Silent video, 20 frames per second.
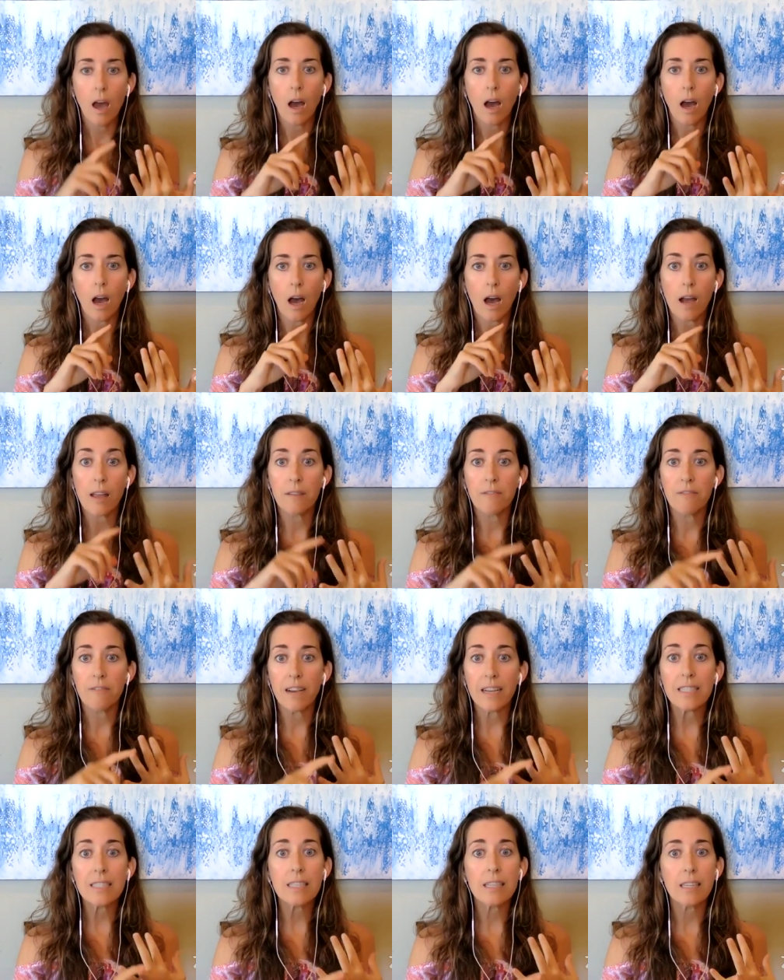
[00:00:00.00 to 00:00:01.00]
Uh,
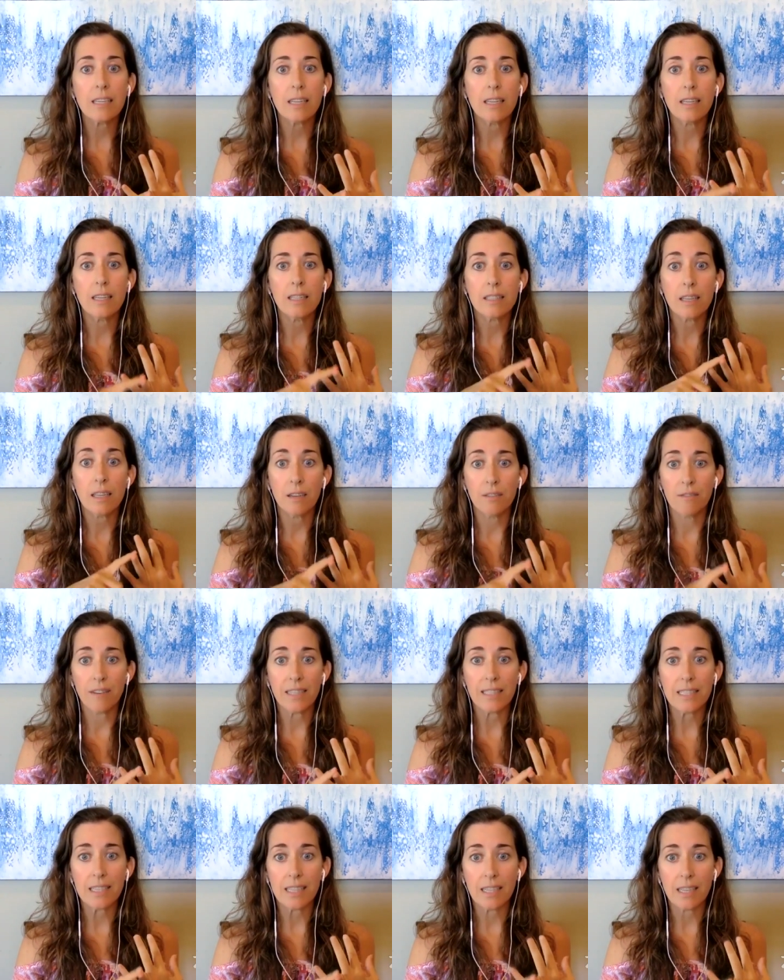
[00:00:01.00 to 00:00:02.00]
investing is
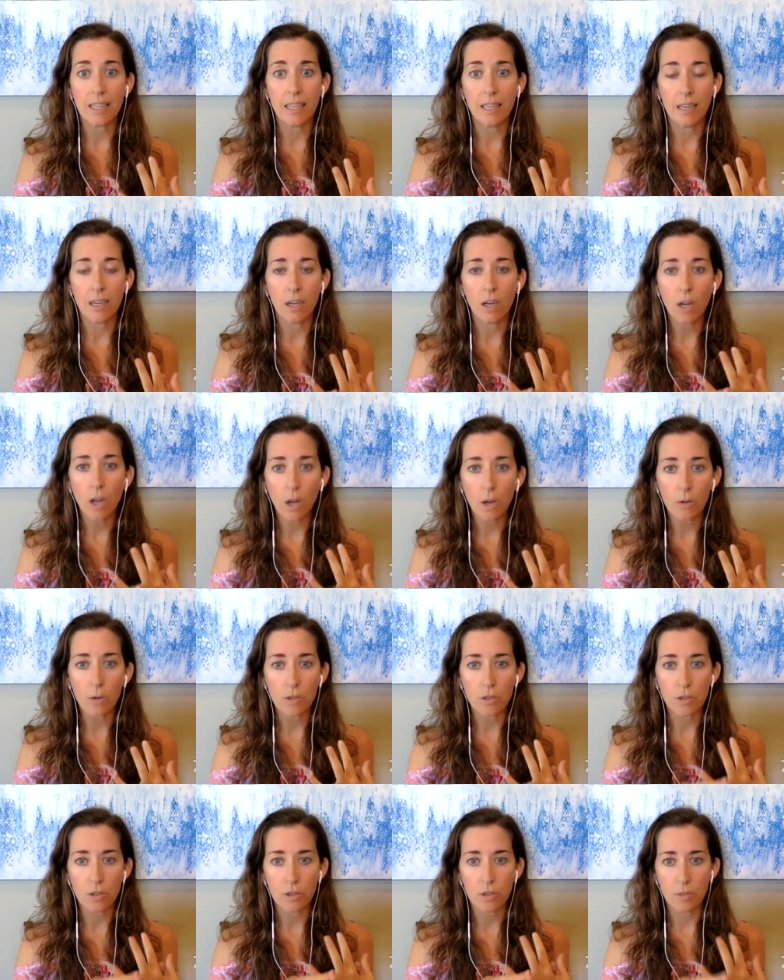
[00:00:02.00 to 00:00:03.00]
investing in a
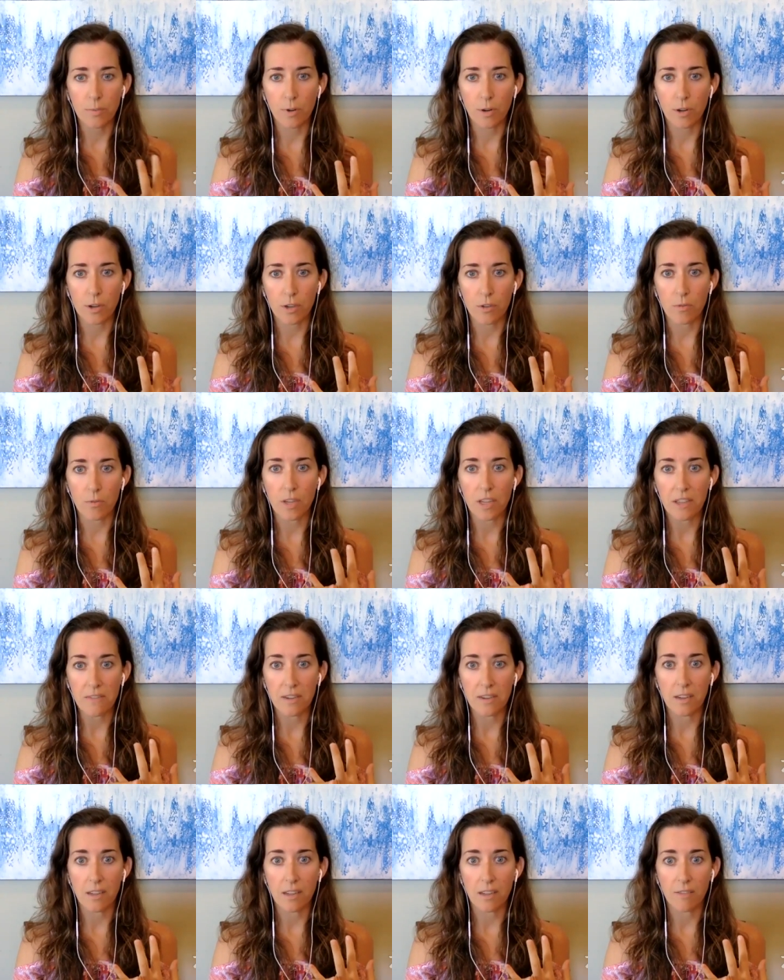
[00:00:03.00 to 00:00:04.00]
coach to support you,
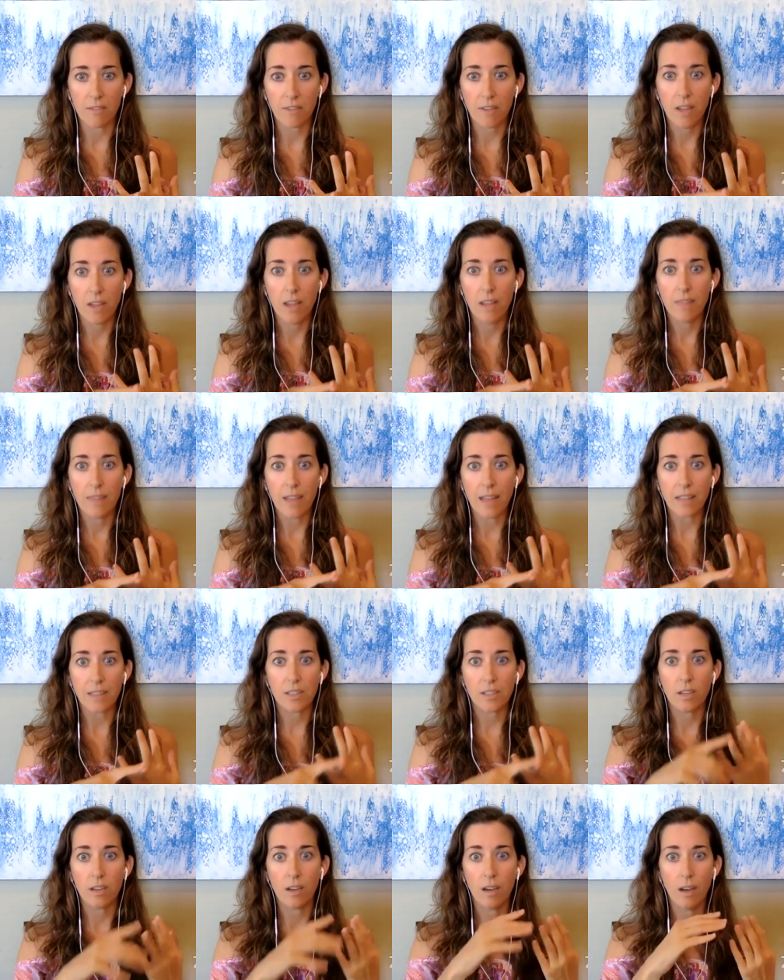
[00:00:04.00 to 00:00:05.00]
even if
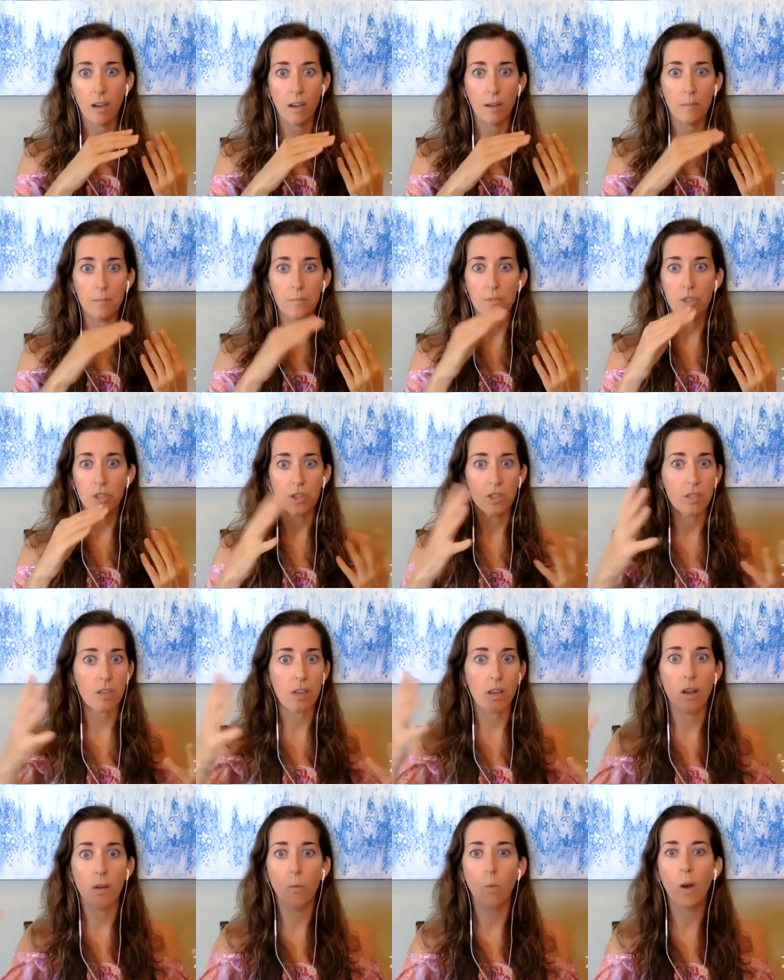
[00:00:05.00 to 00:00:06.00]
that's uh,
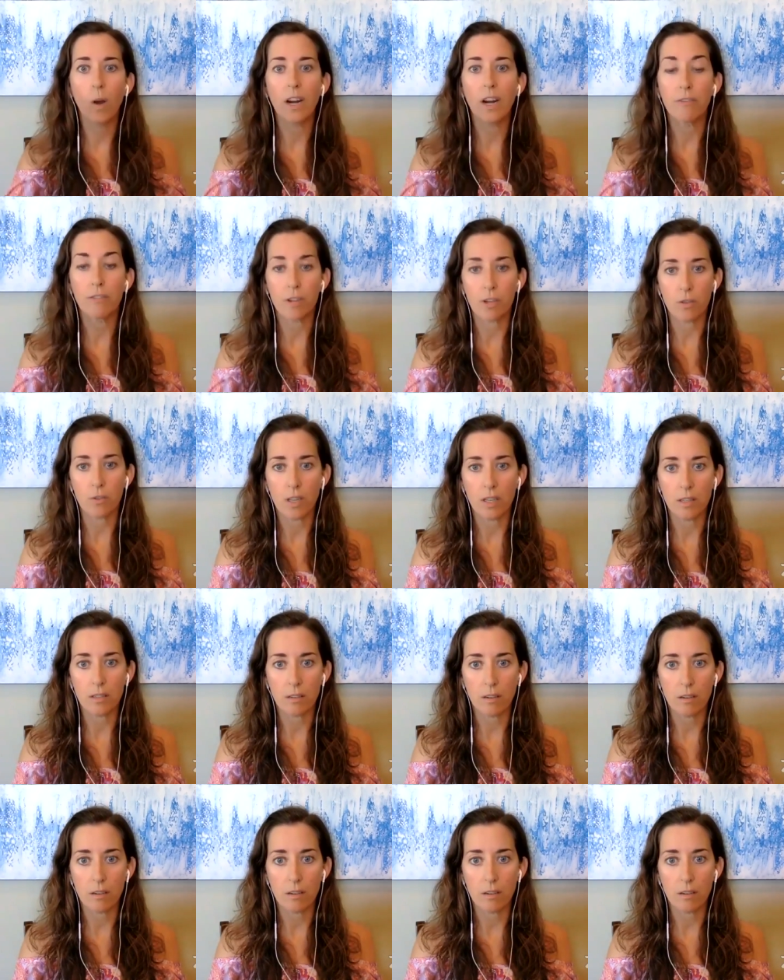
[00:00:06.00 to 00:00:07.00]
just whatever you
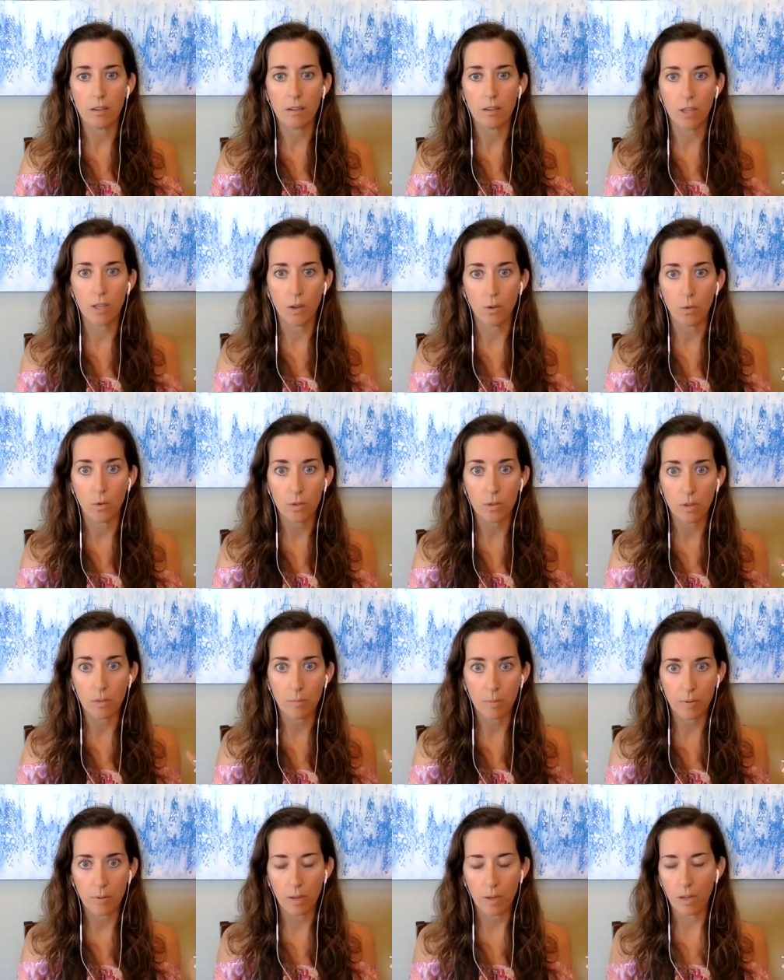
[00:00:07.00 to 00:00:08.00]
can, you know,
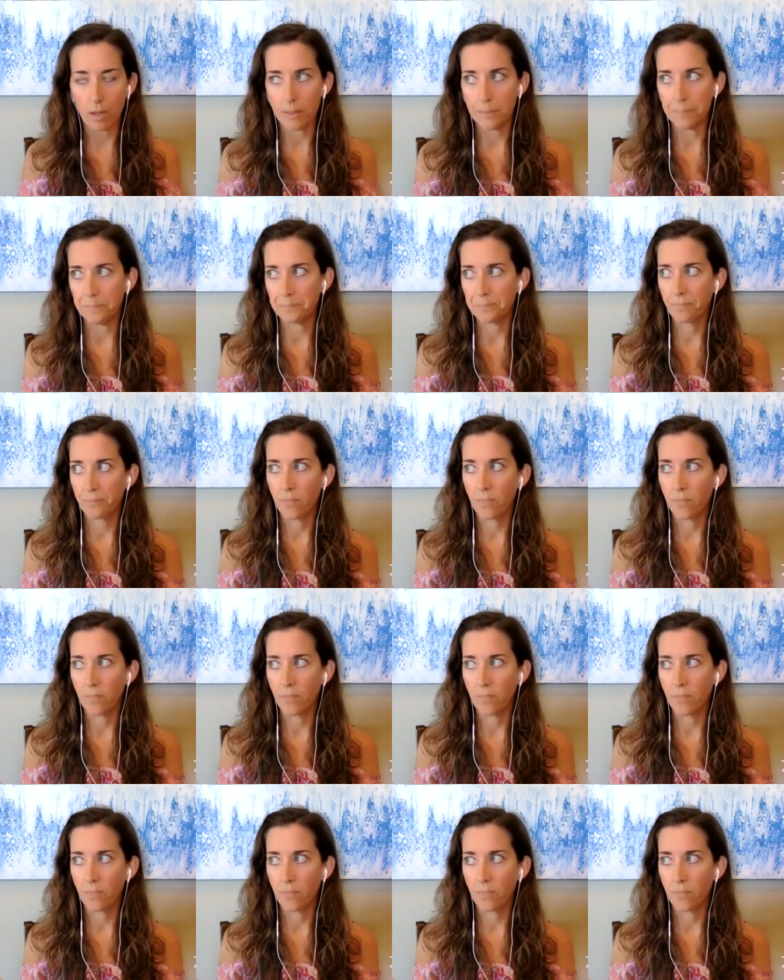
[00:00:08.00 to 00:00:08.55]
um,